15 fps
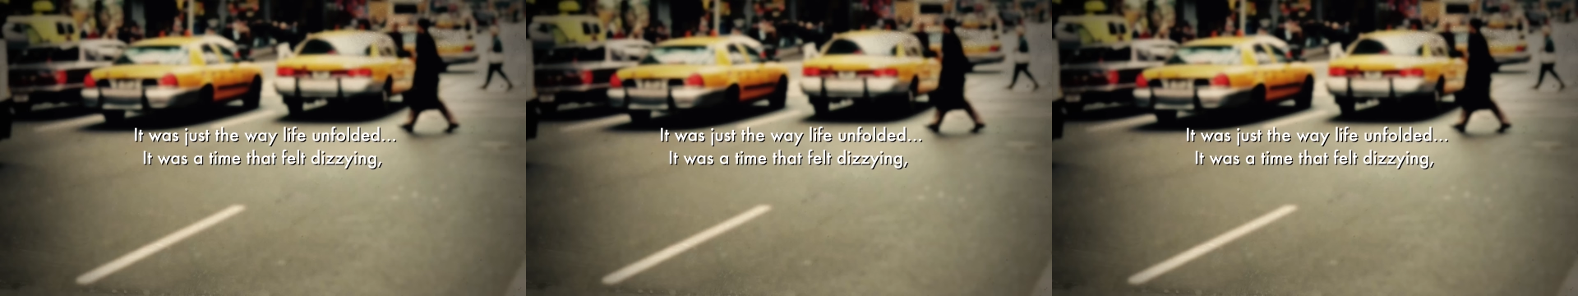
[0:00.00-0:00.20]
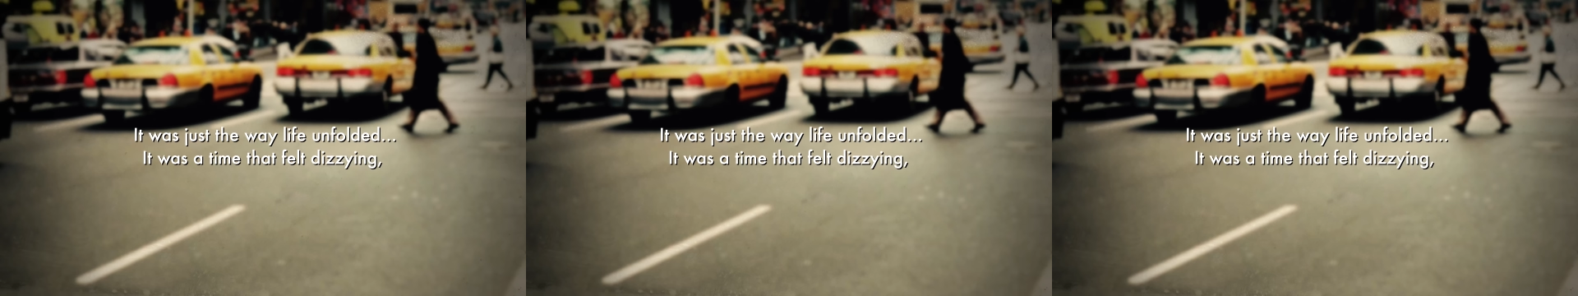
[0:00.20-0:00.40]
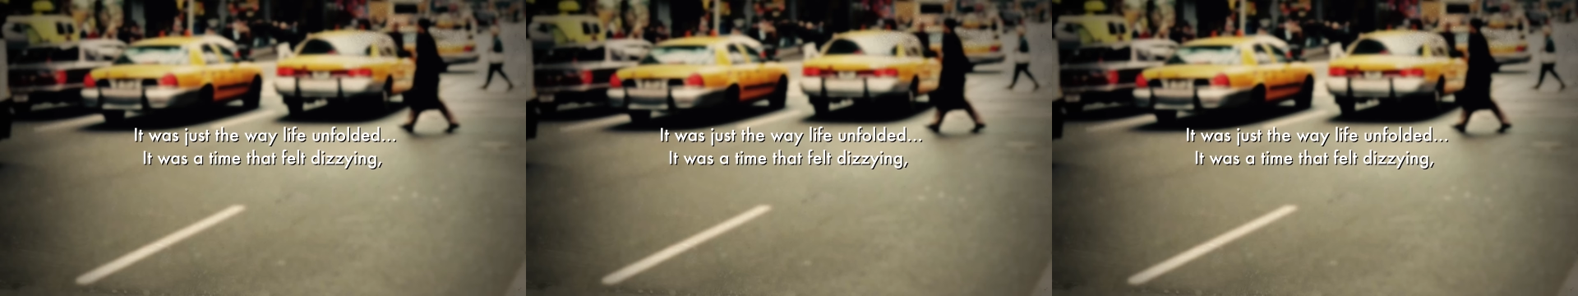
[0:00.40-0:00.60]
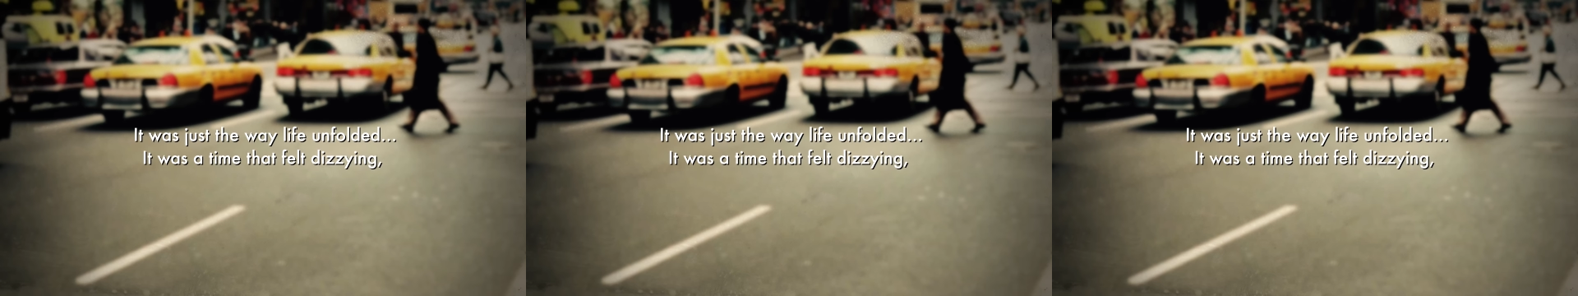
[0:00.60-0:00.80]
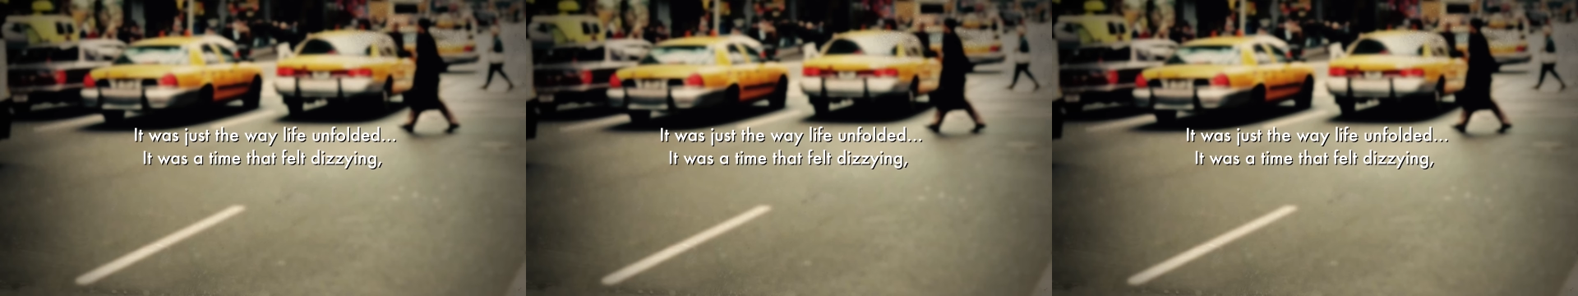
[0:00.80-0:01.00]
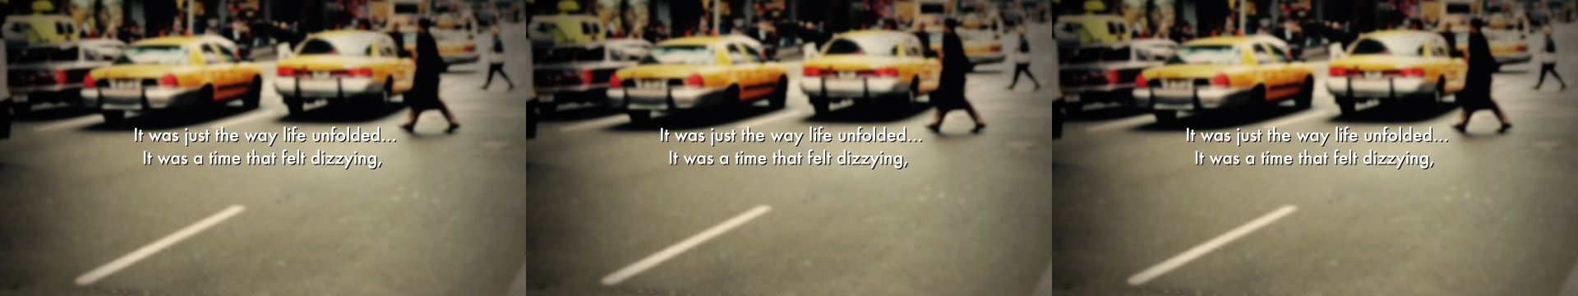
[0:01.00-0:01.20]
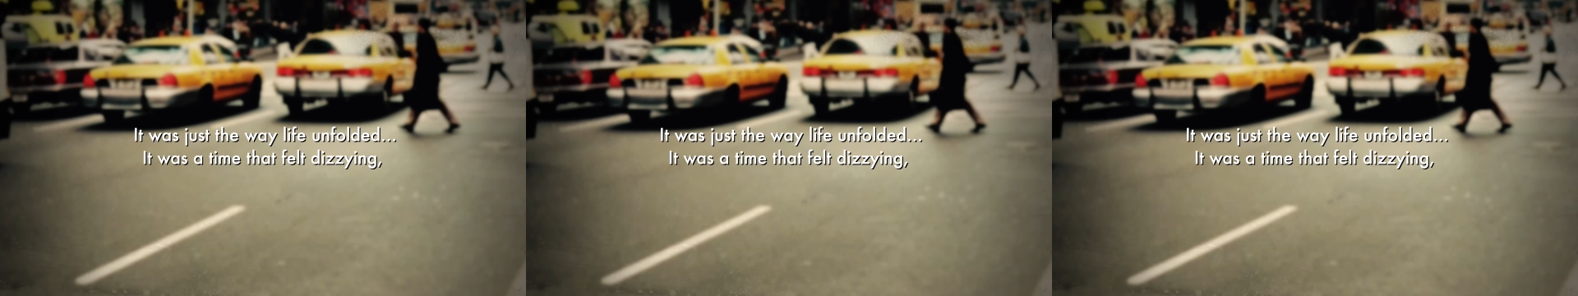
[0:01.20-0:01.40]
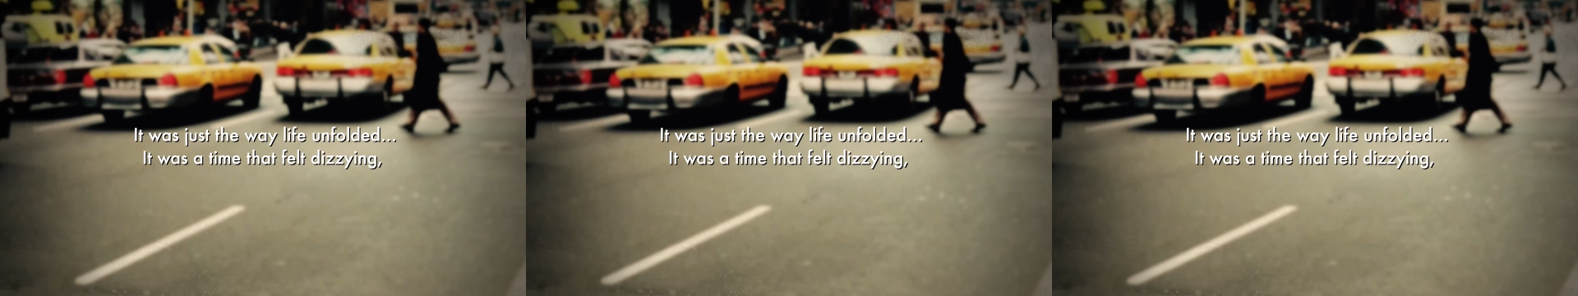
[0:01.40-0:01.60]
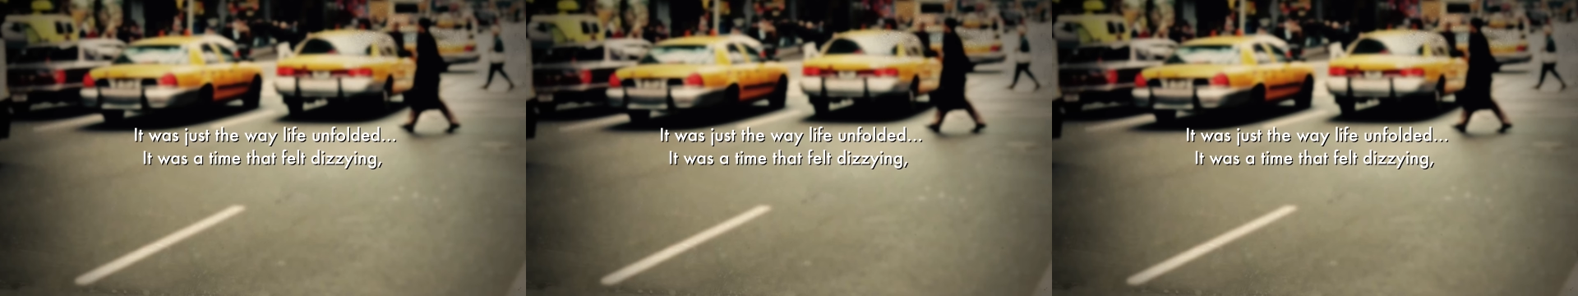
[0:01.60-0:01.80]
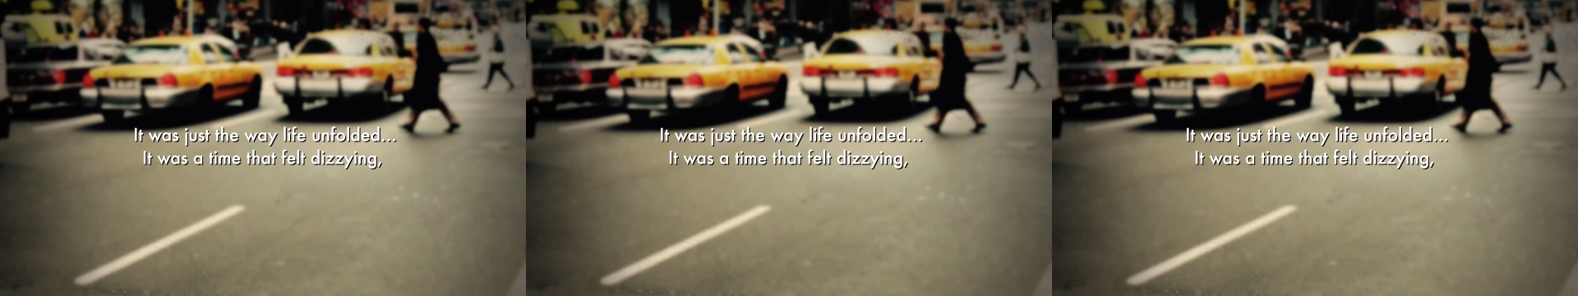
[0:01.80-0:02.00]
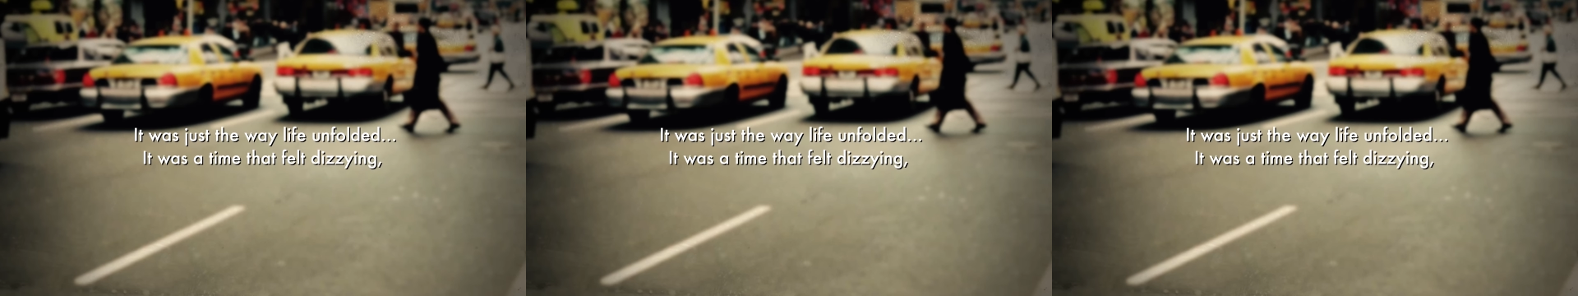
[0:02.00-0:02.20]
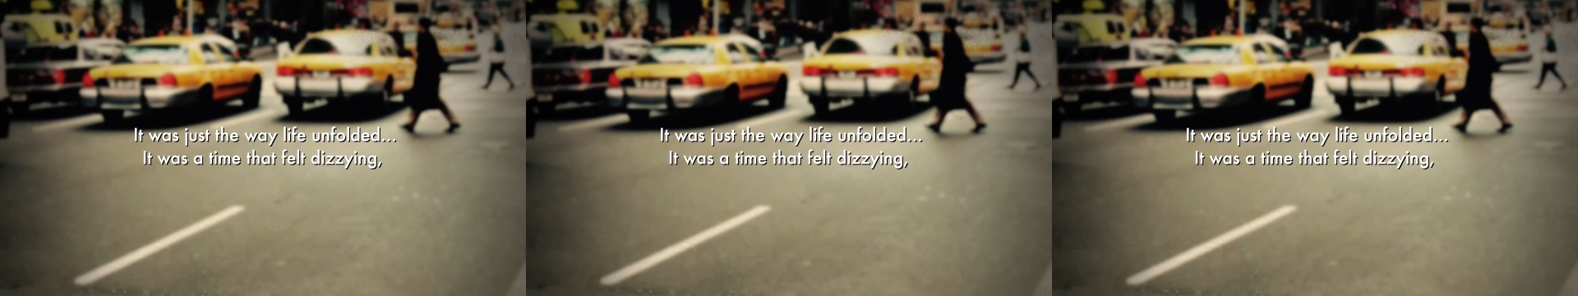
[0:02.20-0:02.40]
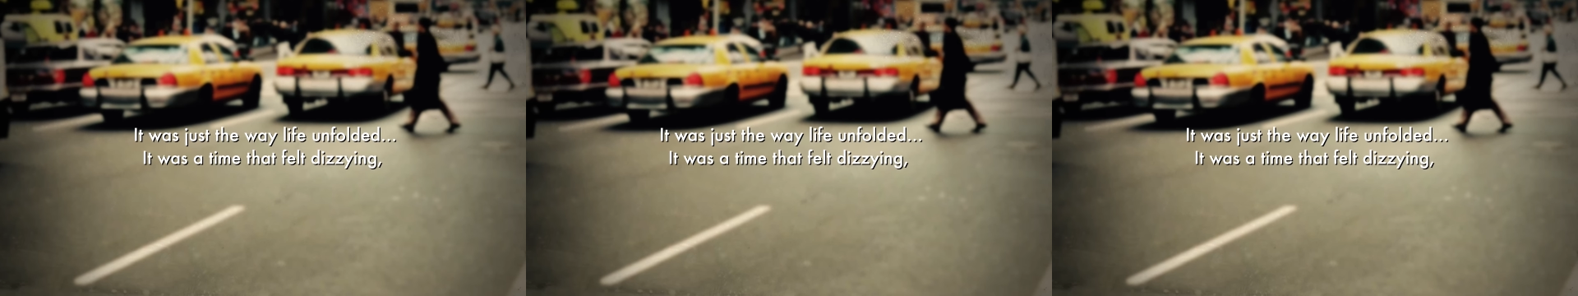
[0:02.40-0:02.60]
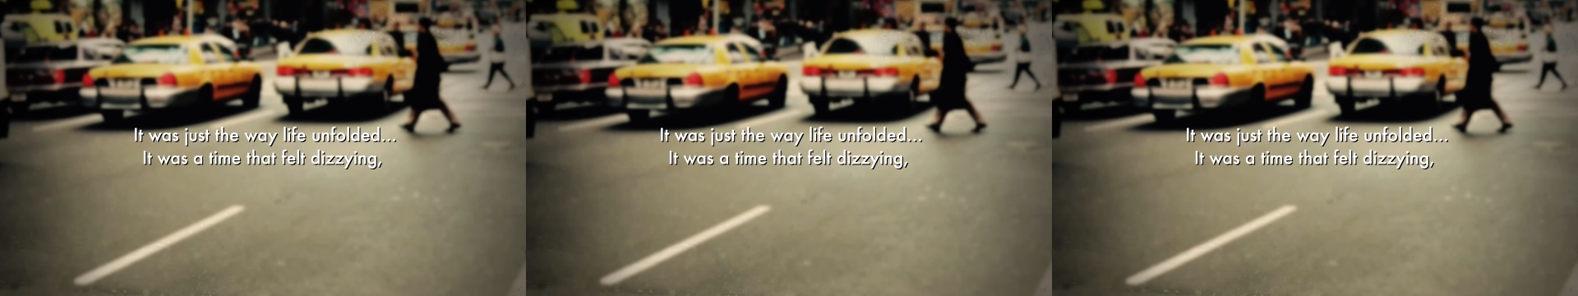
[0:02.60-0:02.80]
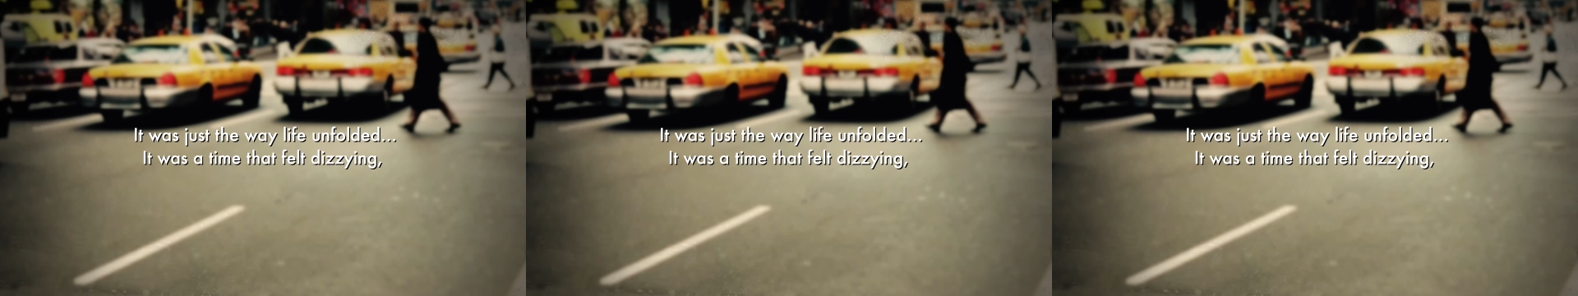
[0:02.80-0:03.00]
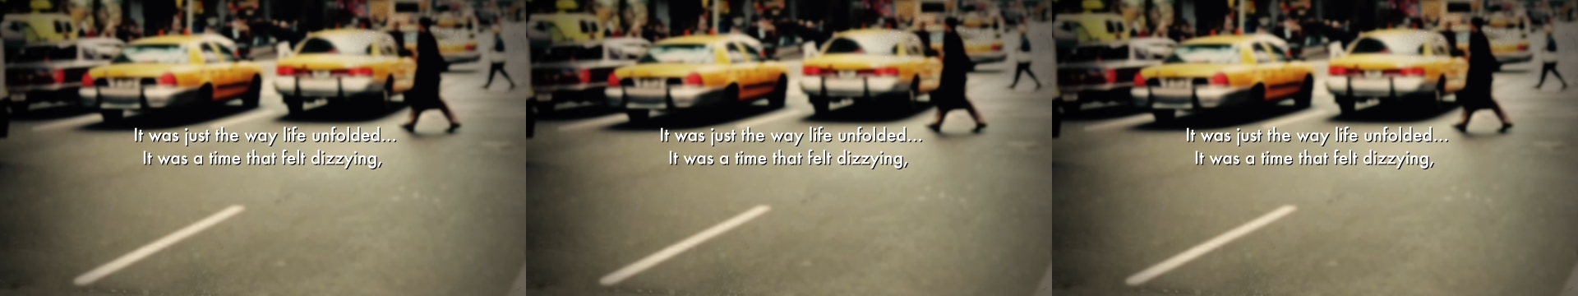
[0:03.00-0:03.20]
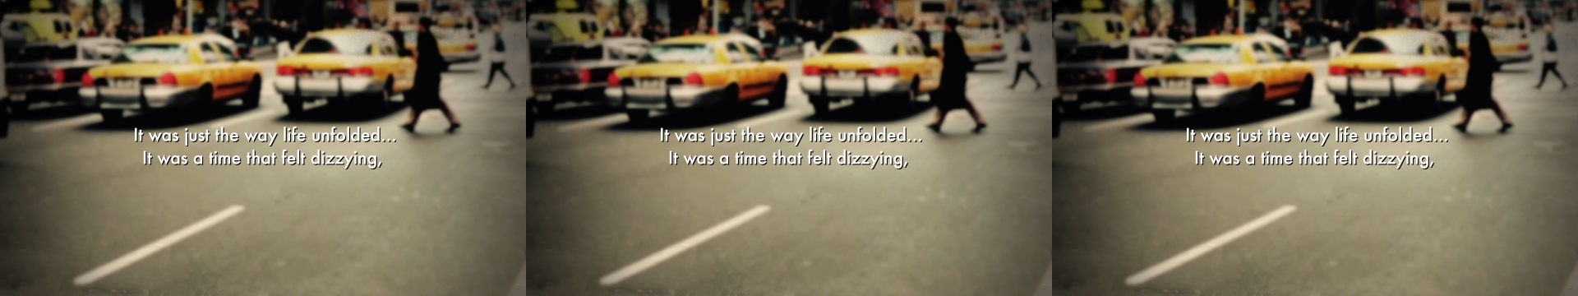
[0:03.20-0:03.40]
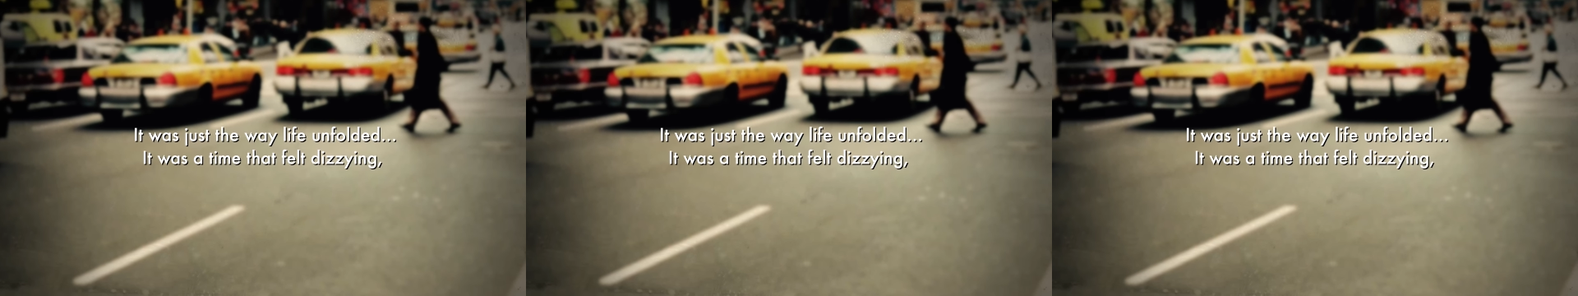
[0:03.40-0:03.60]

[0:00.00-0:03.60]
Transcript: (no speaker visible)